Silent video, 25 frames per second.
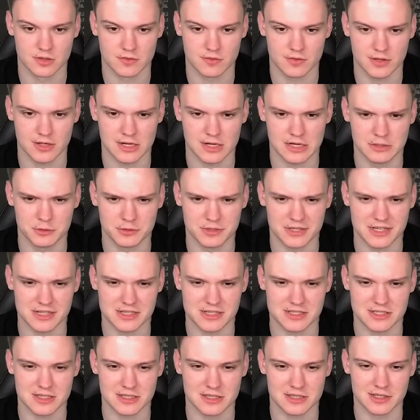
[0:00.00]
I think I'll do knight
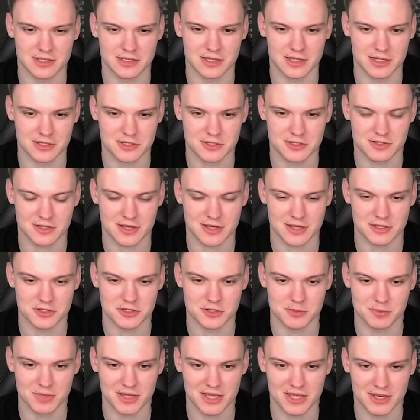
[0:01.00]
c3, just kind of
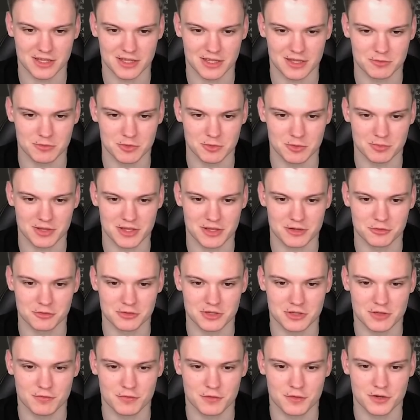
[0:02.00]
debating him to play rook
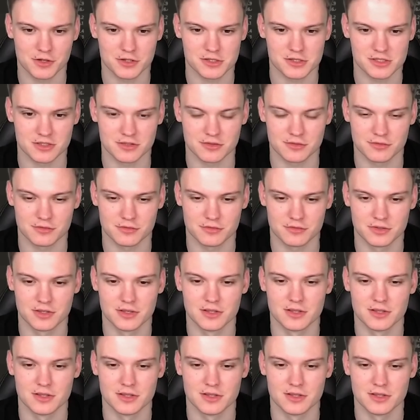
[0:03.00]
d4 because of